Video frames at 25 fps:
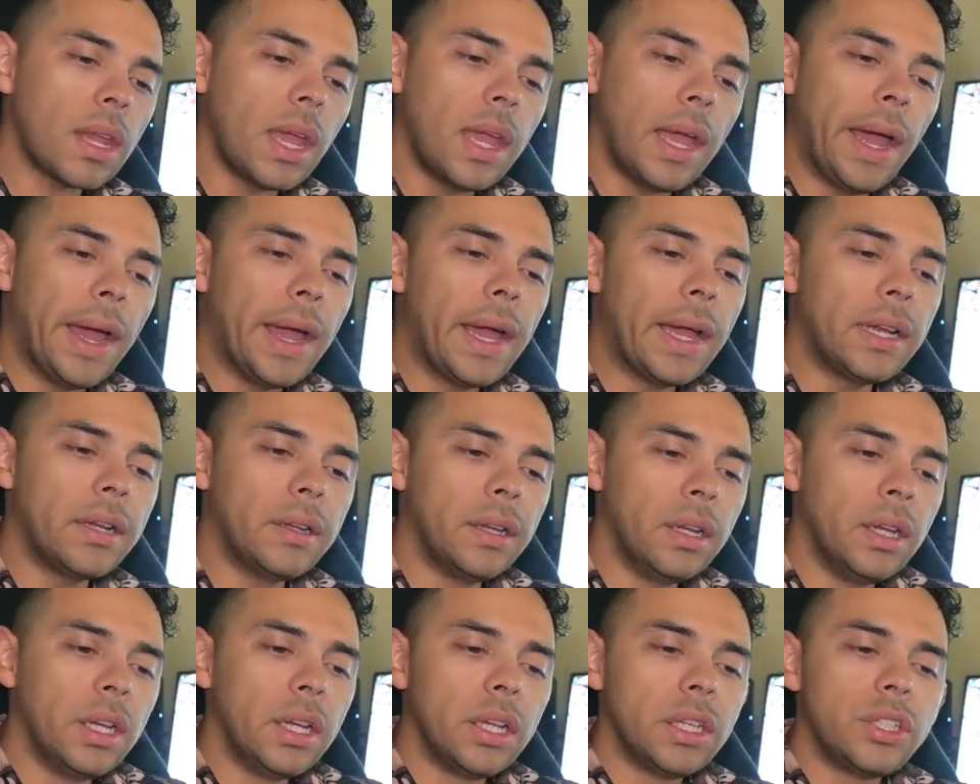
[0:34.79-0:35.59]
And
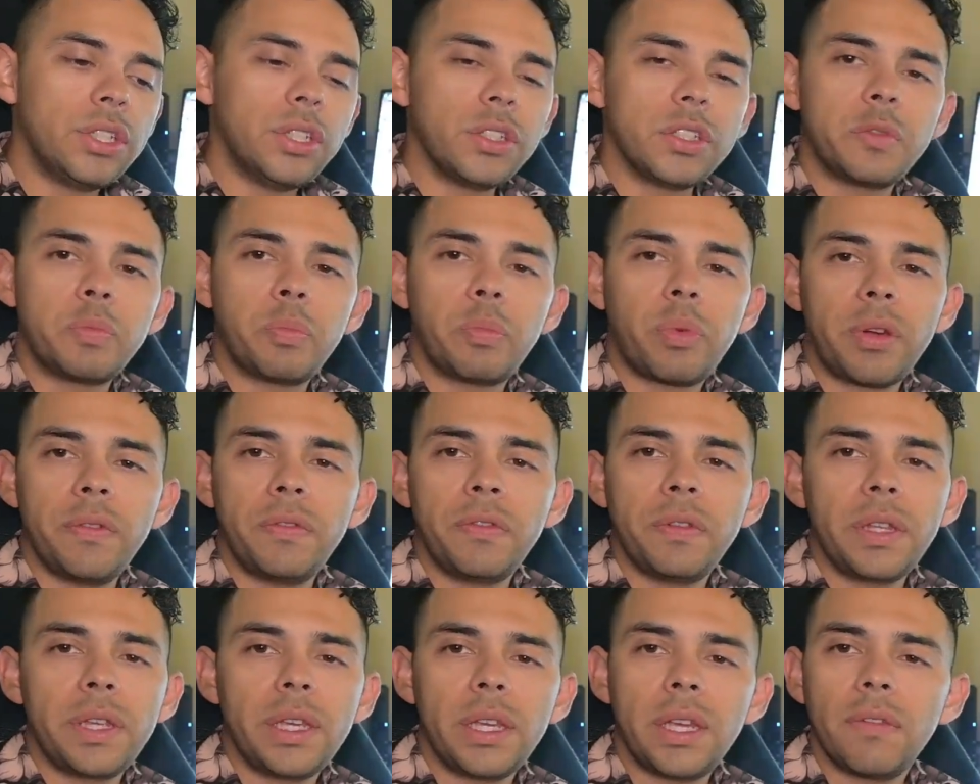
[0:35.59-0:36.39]
just
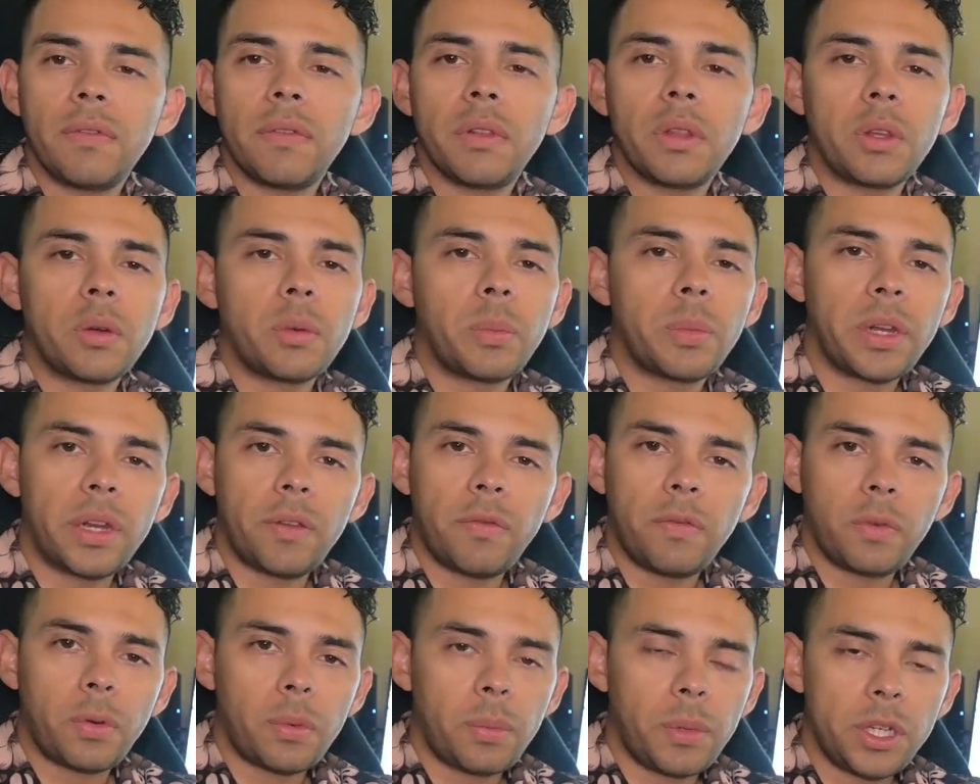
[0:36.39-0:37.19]
briefly give a little bit
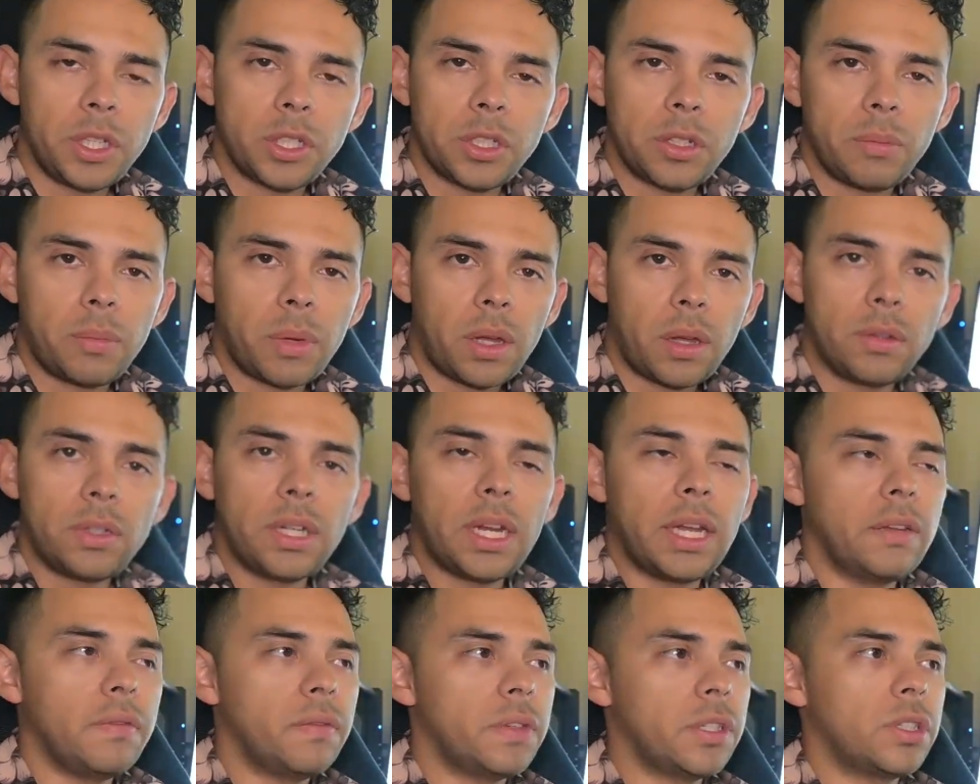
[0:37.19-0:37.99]
information about
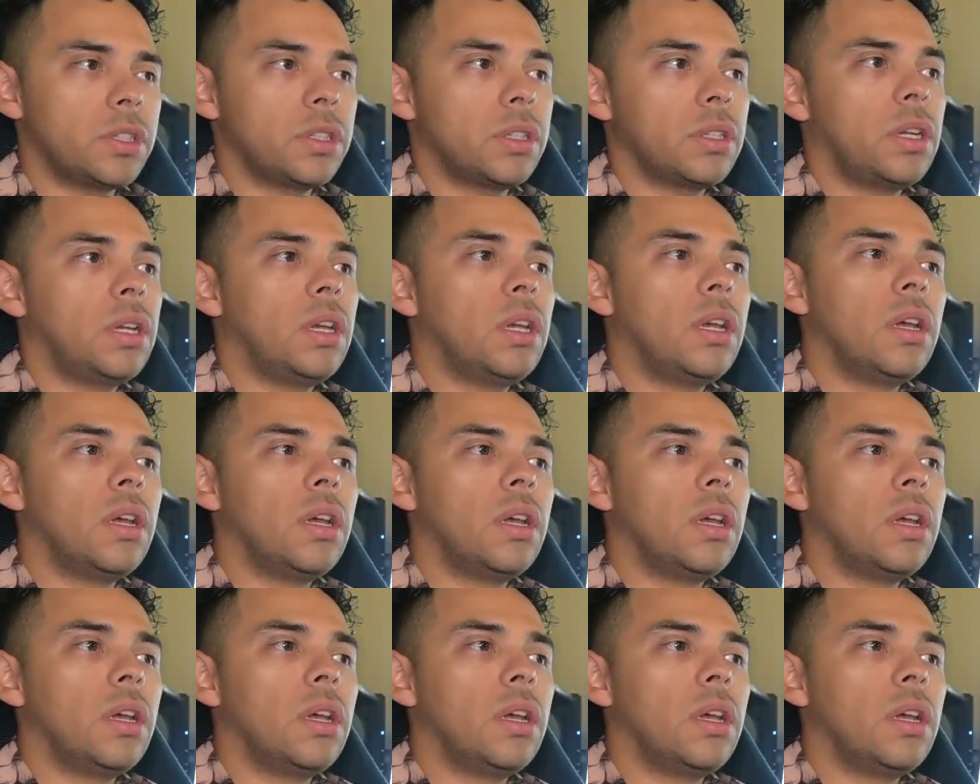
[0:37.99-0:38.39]
night vision.